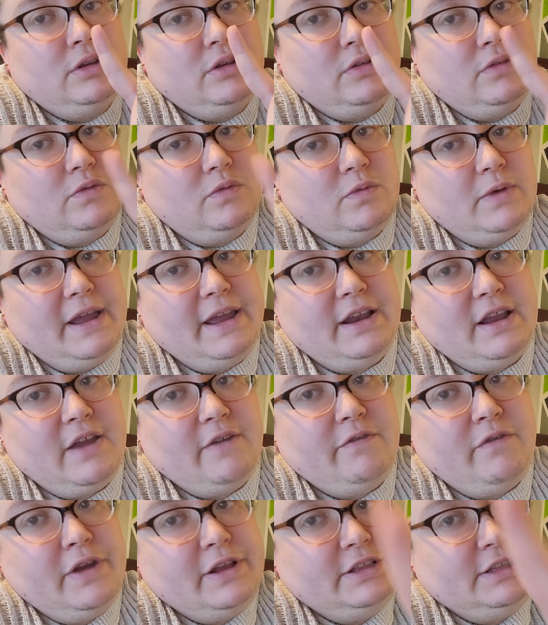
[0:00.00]
when
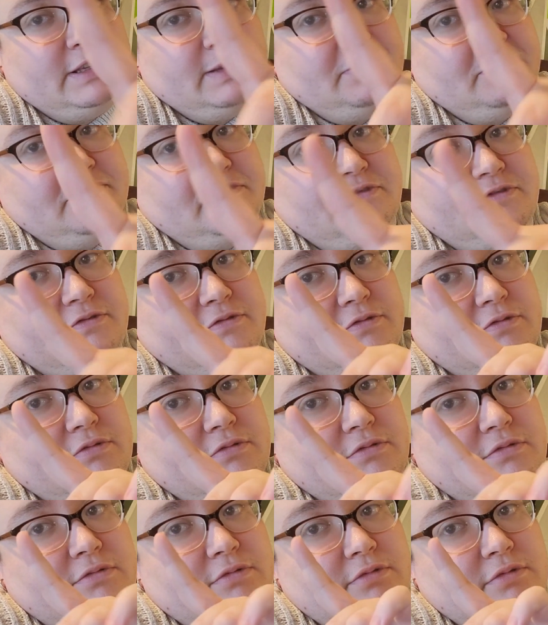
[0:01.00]
I've read some of
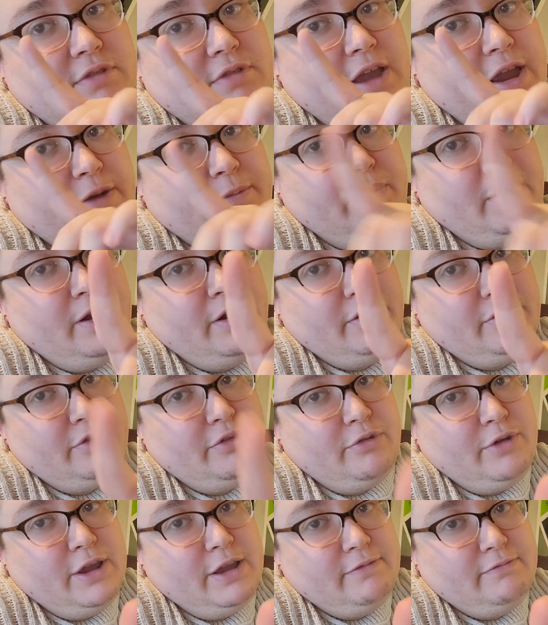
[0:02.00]
Harry Potter
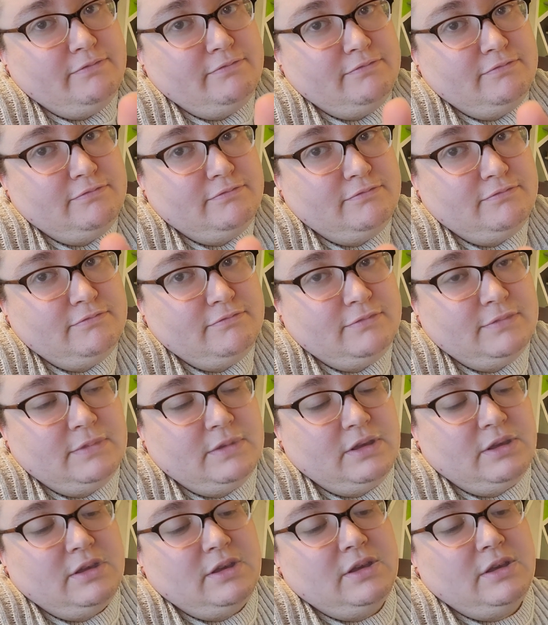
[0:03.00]
3.
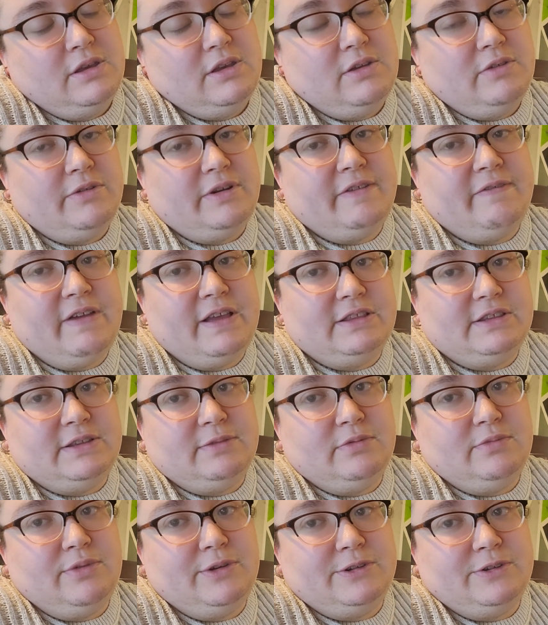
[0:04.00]
When I've read some
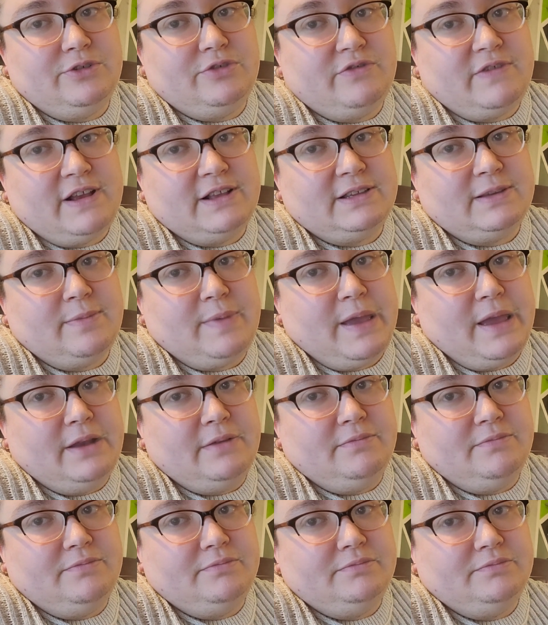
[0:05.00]
of Prisoner of Azkaban.